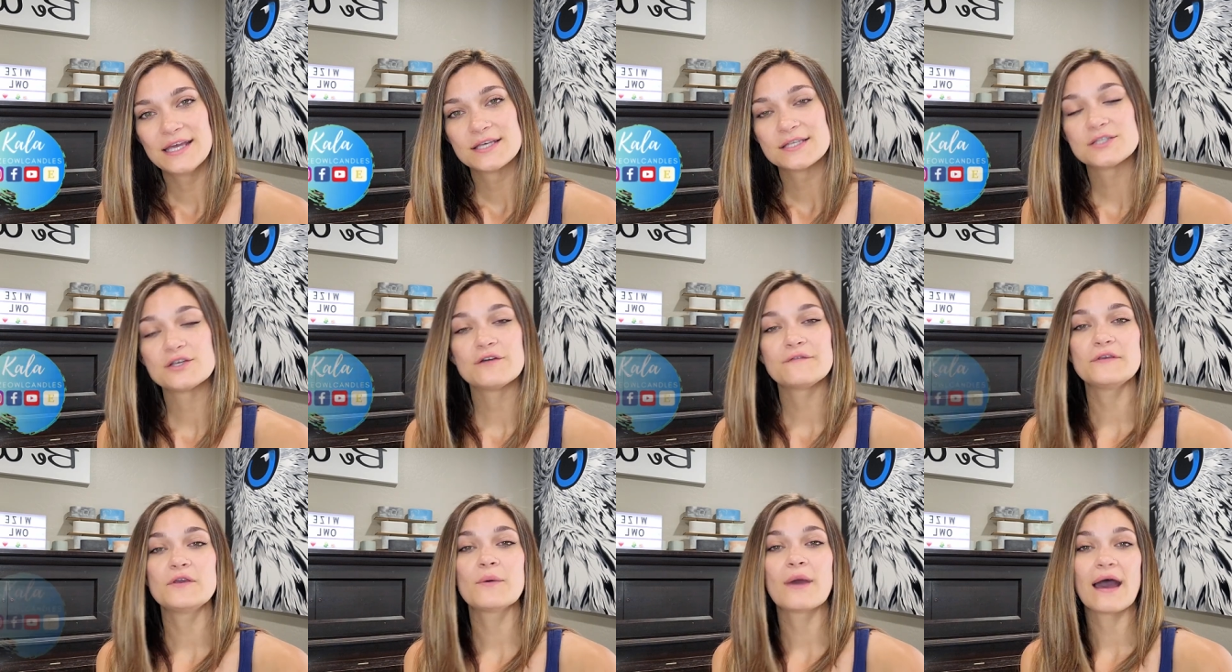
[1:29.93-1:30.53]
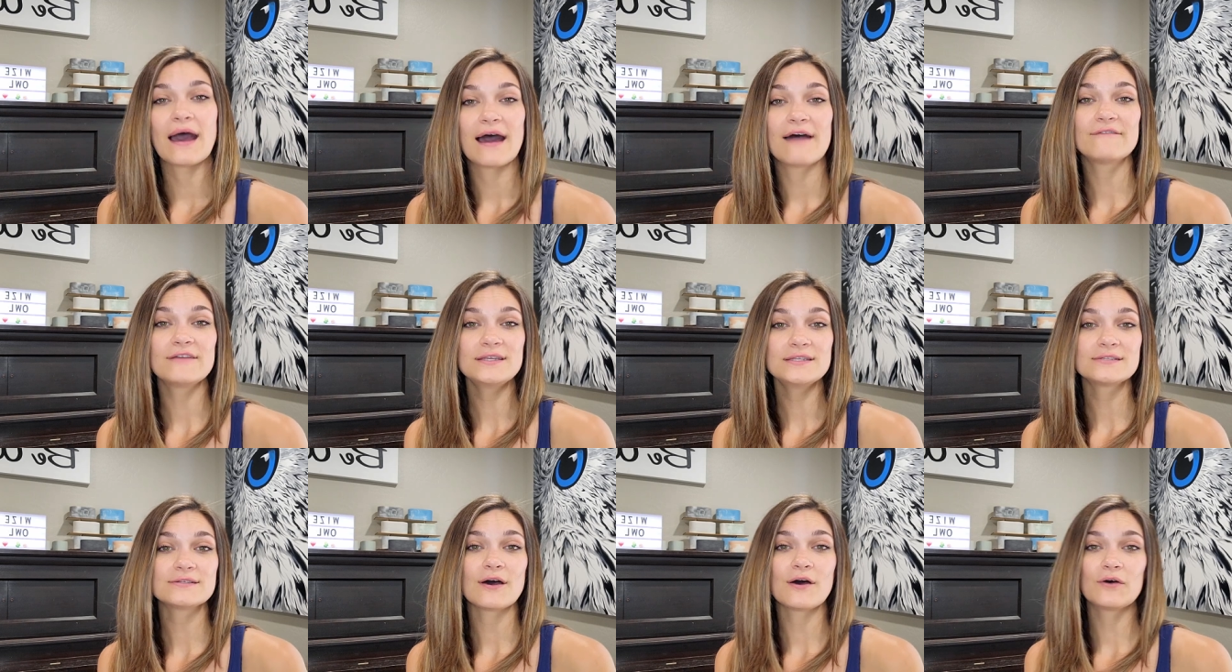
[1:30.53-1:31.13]
So if you
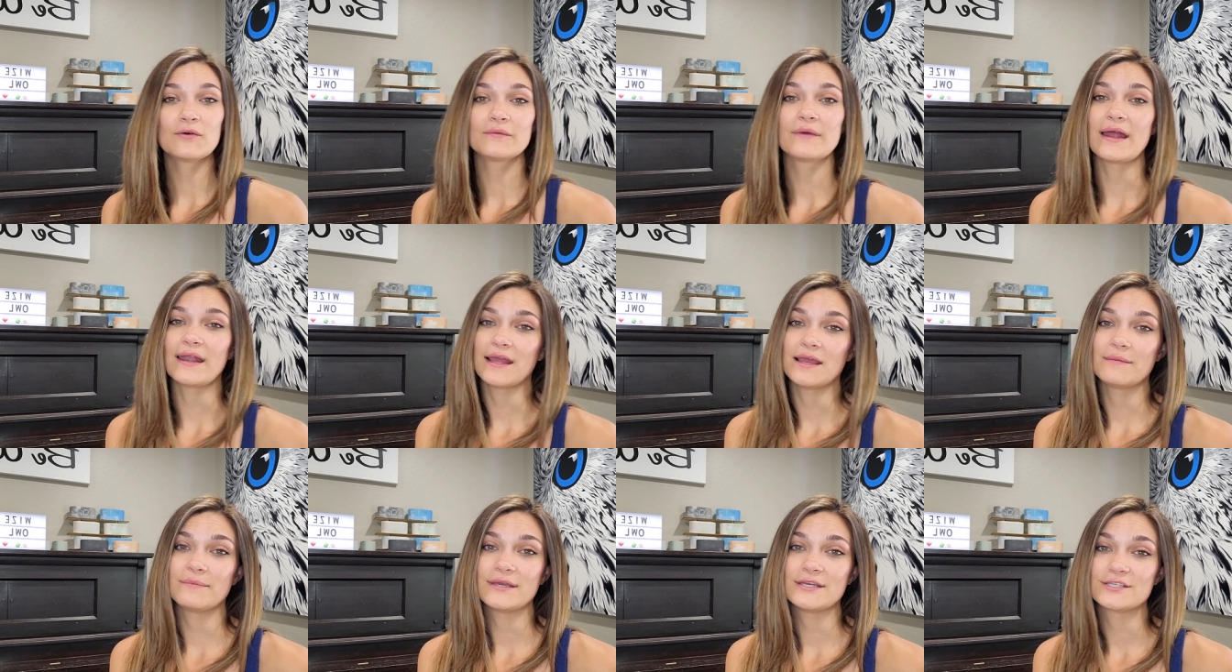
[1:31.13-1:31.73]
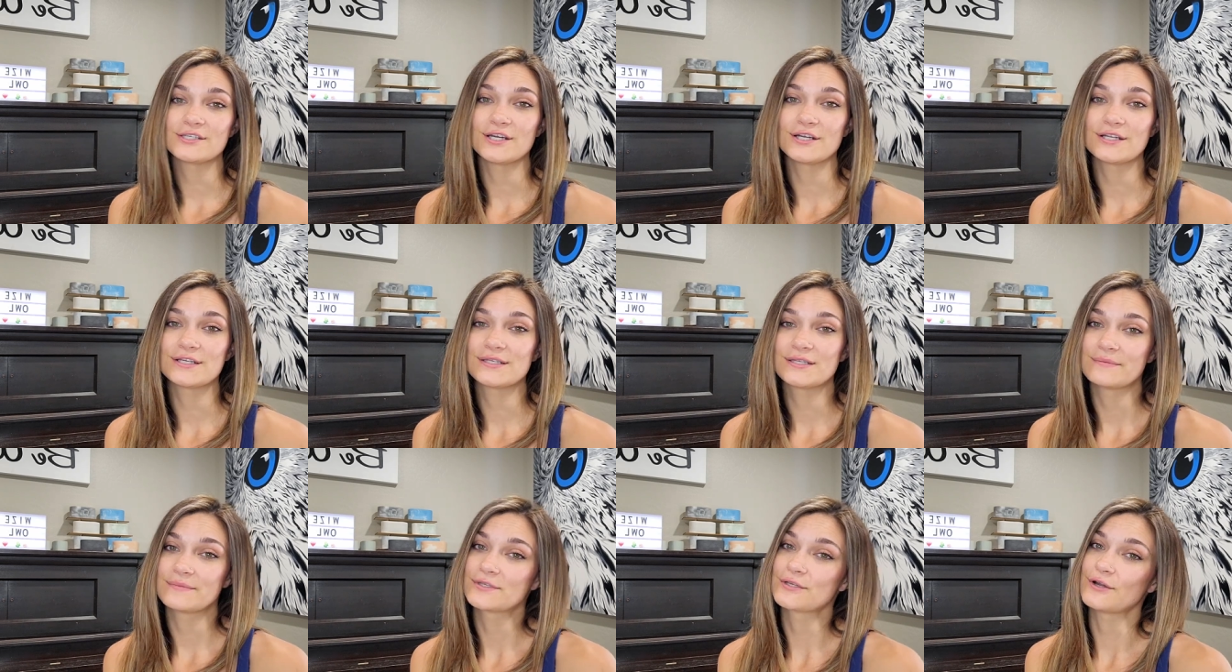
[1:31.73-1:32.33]
haven't already, be sure to
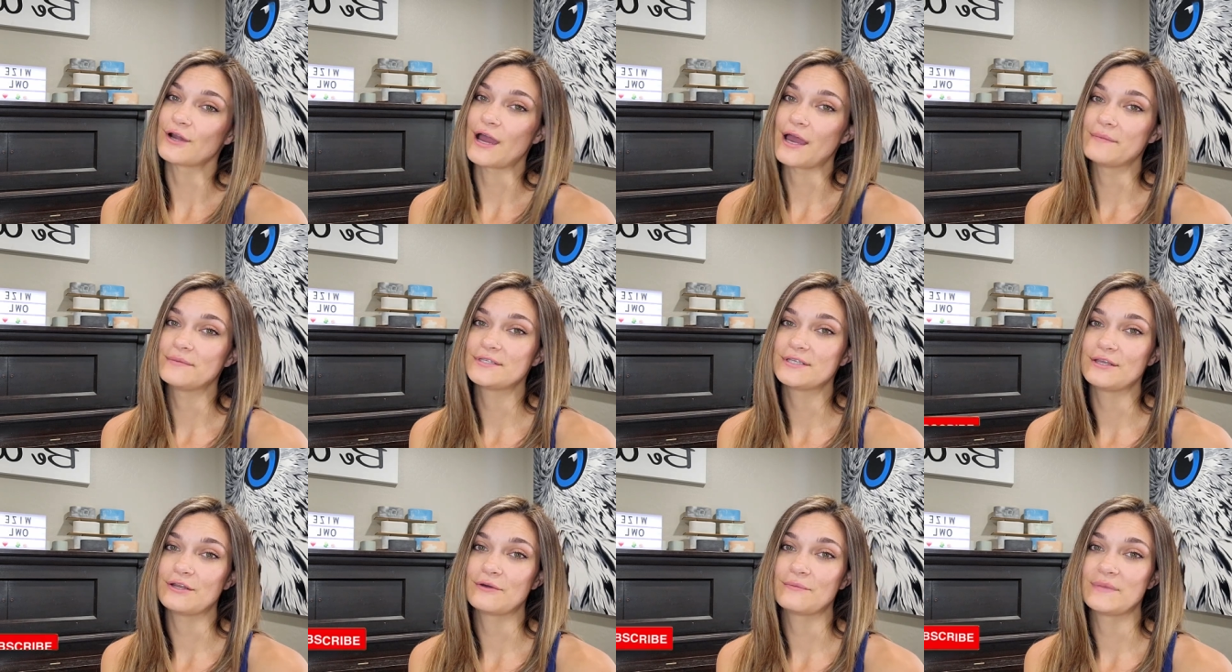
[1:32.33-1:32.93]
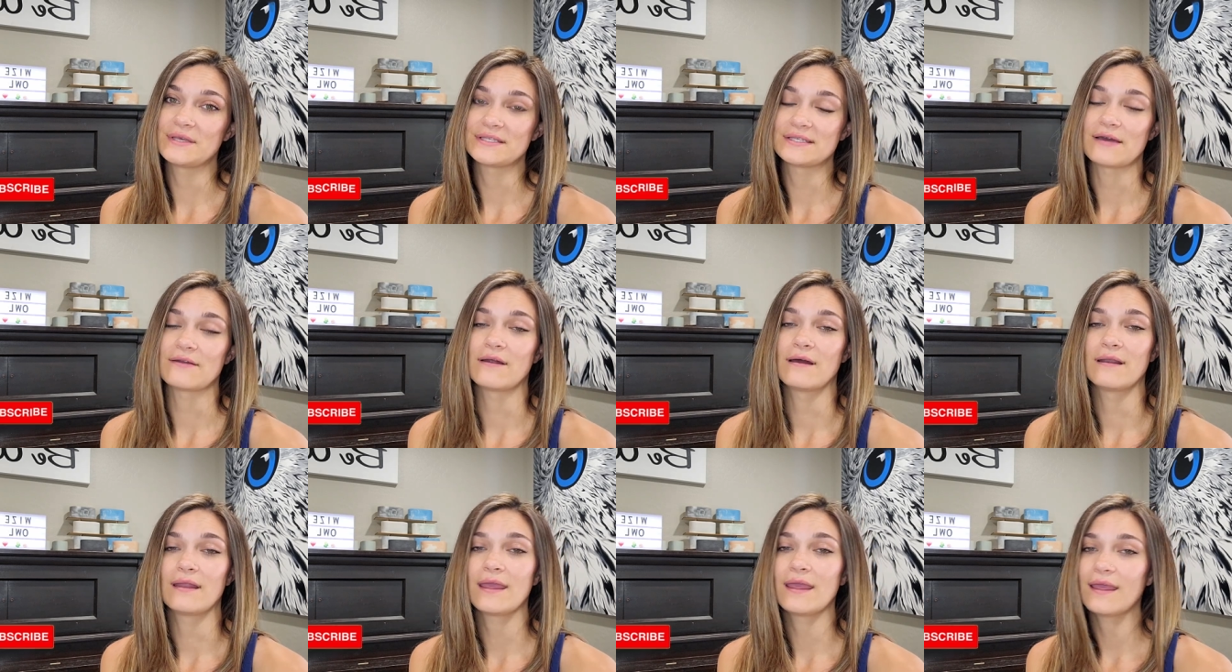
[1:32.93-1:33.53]
subscribe so you don't miss out
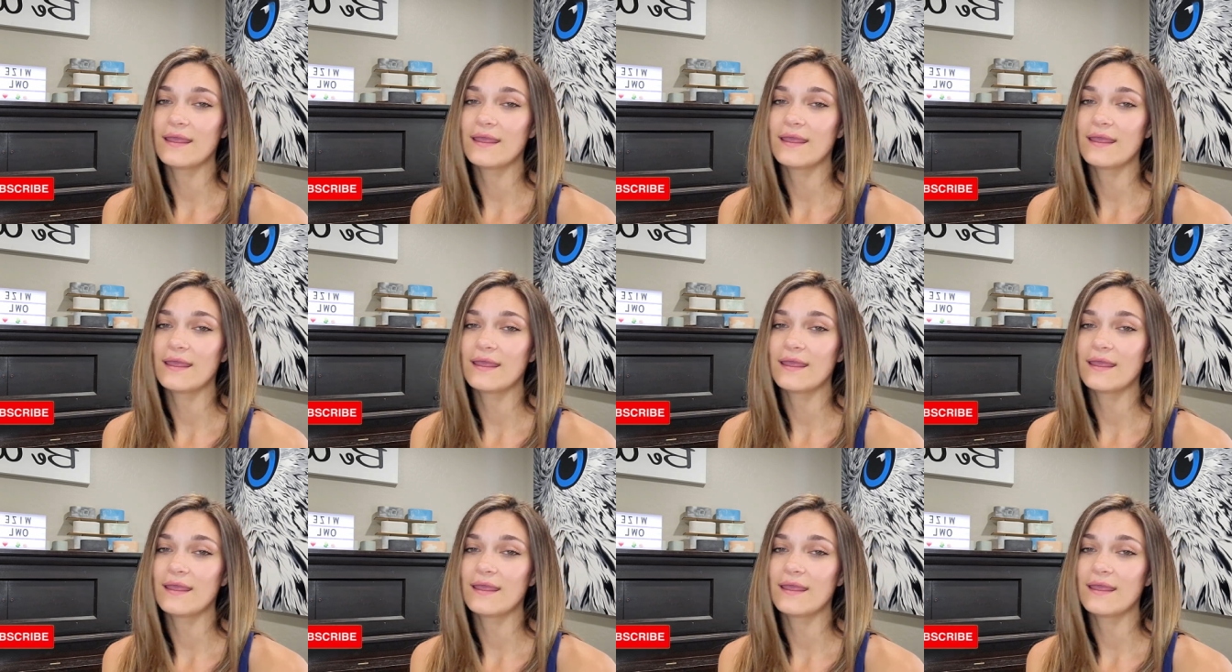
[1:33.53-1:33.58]
on